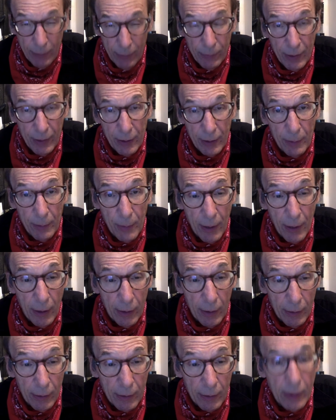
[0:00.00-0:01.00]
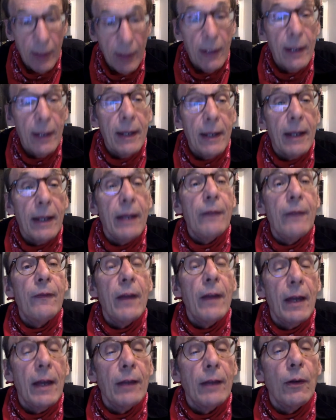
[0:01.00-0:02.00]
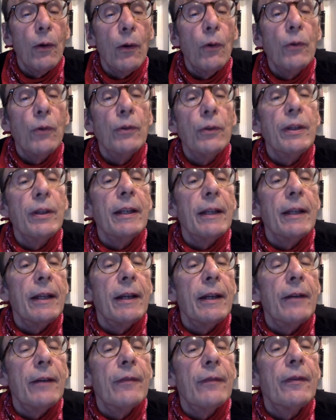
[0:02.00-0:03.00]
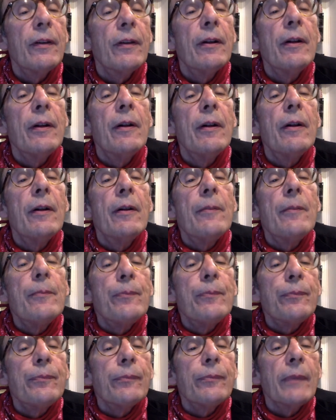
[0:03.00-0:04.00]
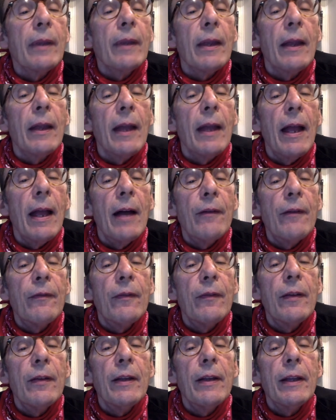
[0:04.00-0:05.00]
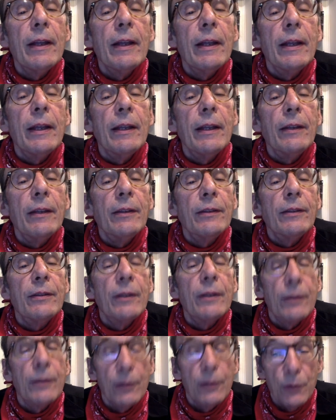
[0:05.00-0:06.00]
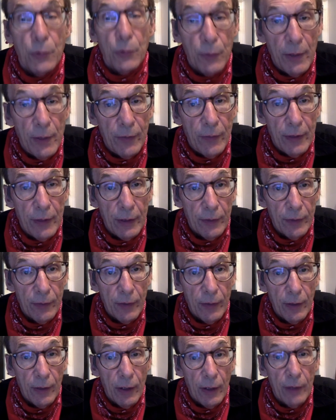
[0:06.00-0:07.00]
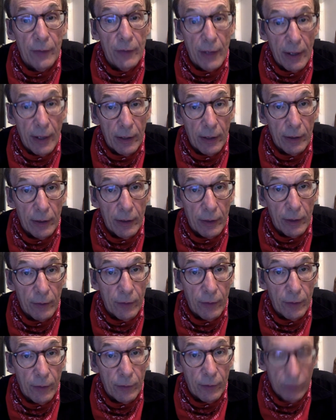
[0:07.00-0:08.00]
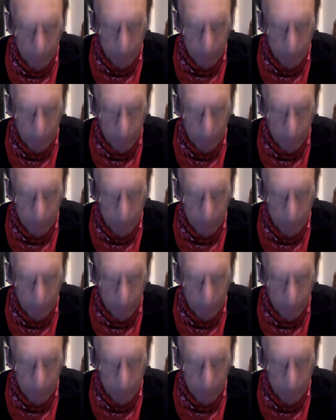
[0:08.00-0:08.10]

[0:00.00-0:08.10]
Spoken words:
ring a bell, if and only if f is the derivative of an analytic function.